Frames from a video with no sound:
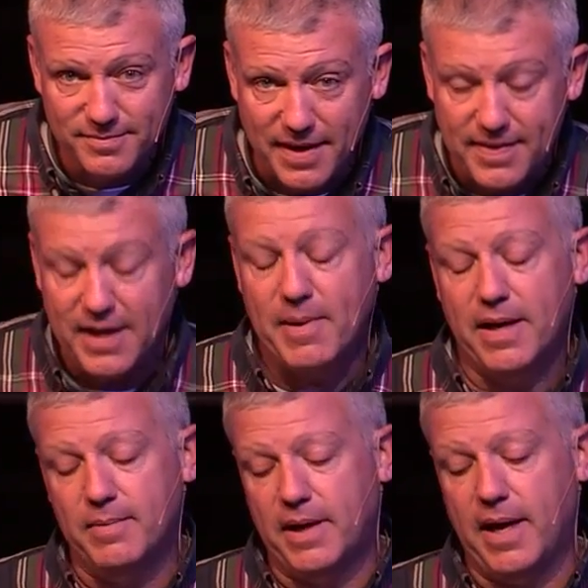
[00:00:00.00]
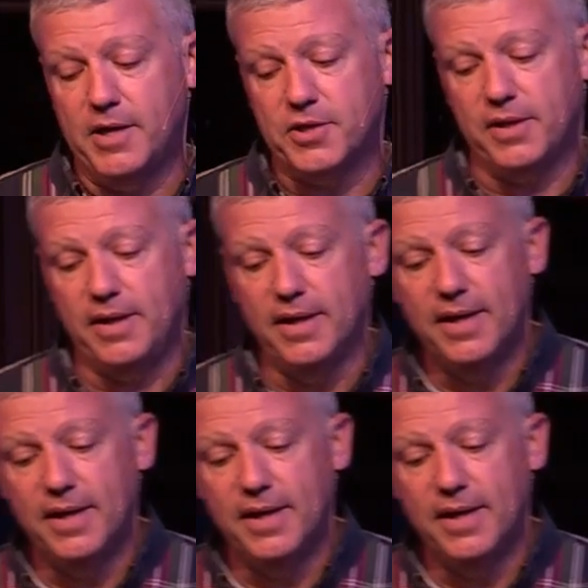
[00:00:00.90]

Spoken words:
I think about him occasionally